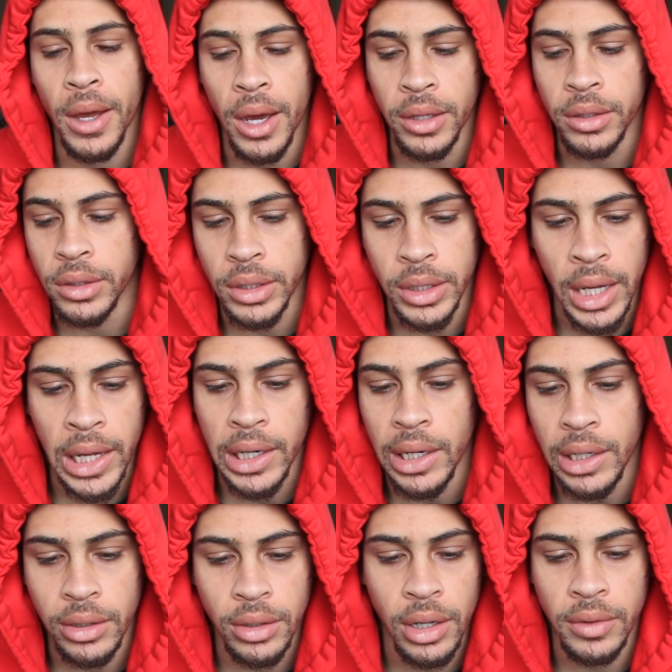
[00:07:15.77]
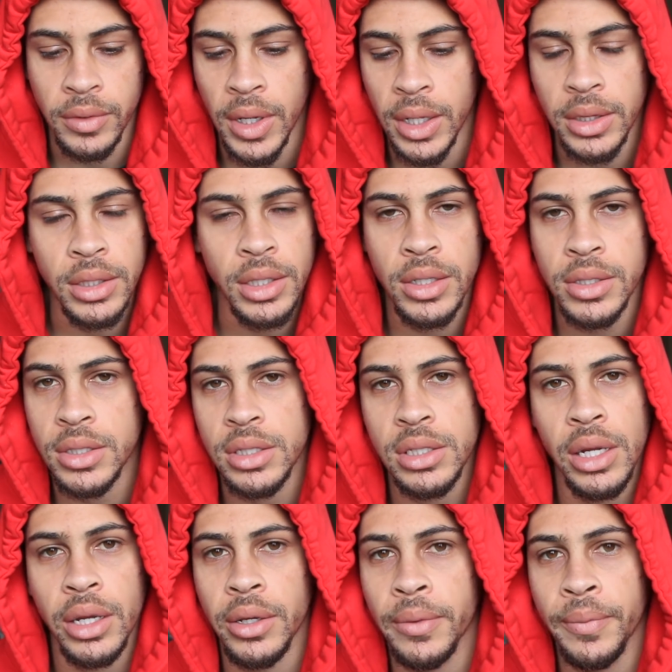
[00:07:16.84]
Other than that, I don't have nothing else to
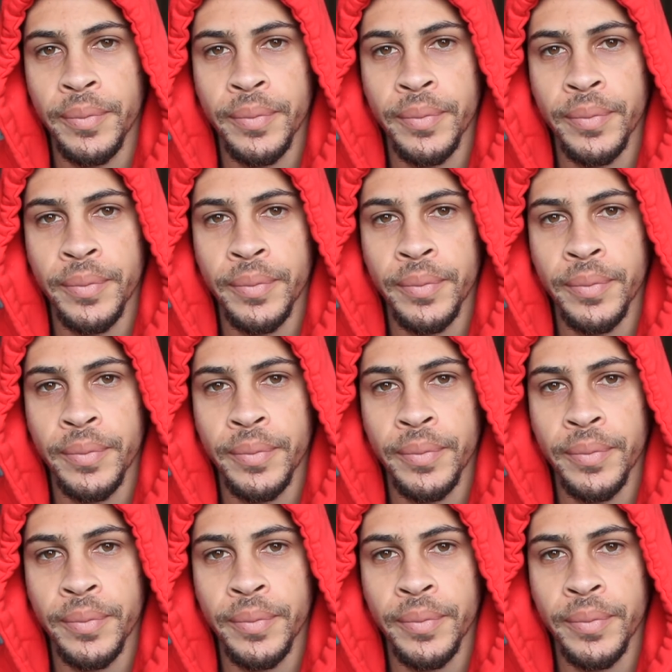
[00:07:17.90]
say.